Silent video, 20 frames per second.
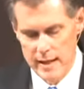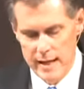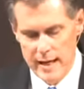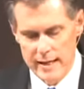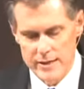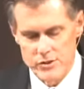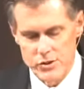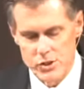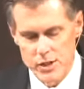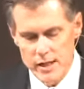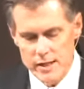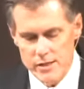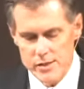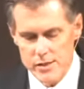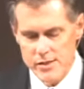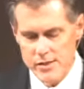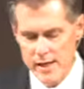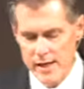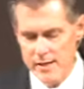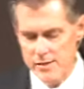And
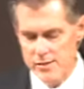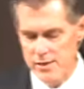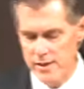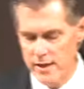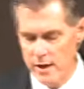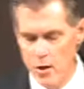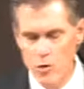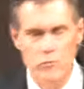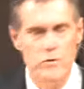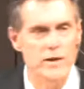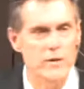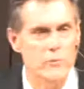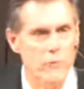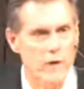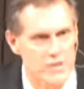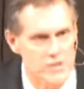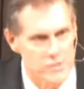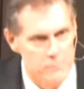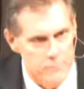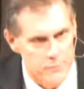Jesus has the only
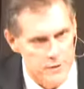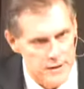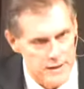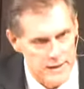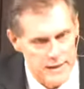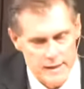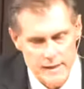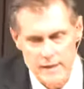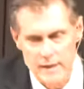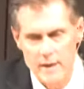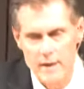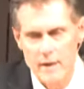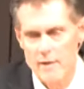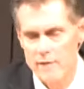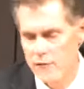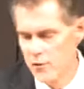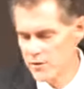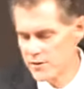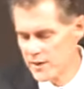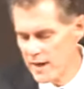recipe
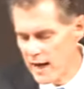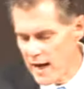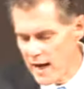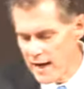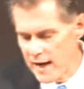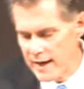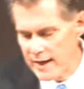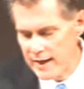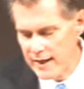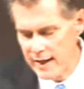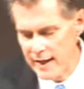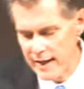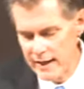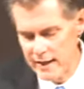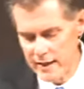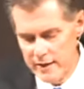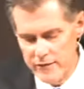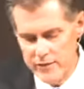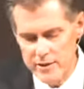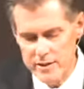for dying
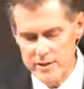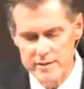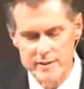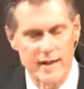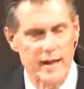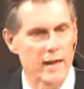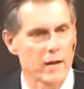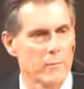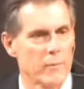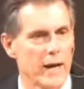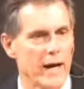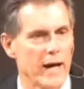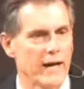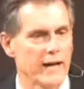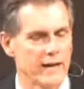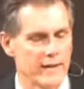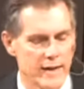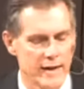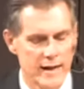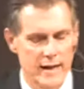and living to tell about
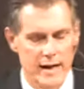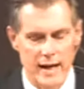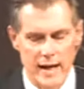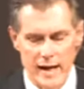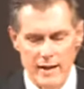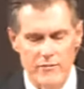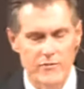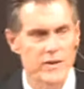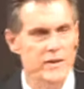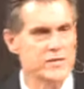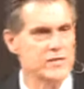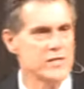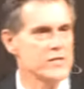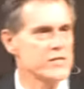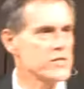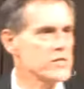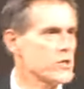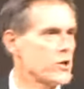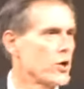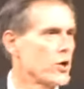it, and this is his